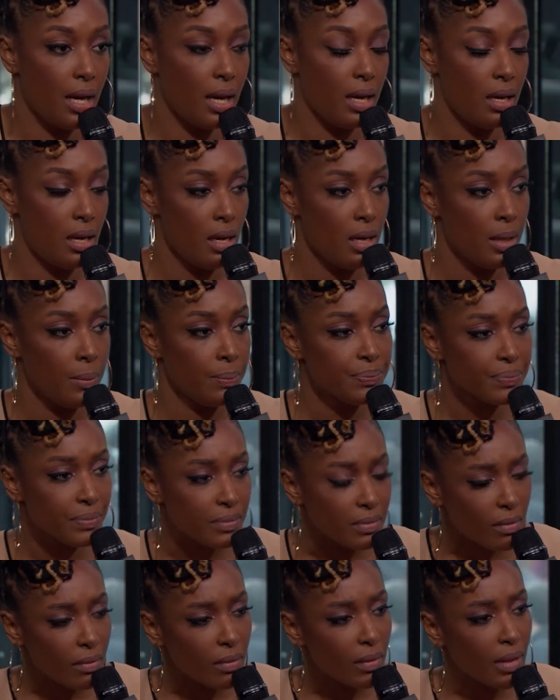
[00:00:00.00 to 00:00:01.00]
And
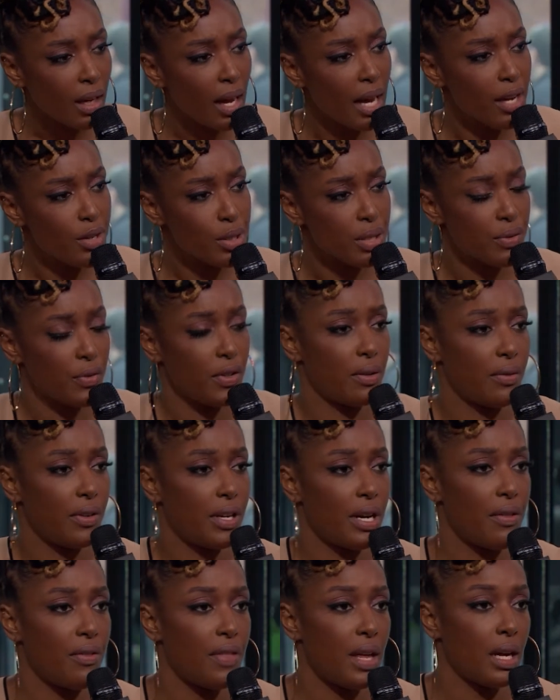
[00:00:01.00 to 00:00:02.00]
I just feel
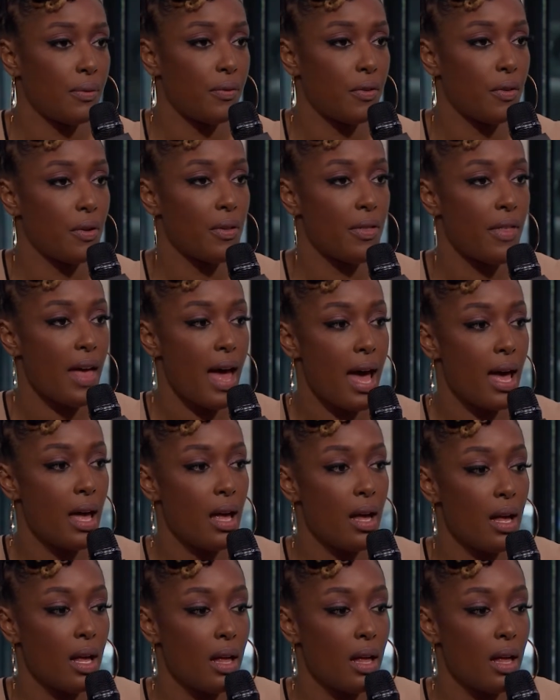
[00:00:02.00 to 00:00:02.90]
very thankful that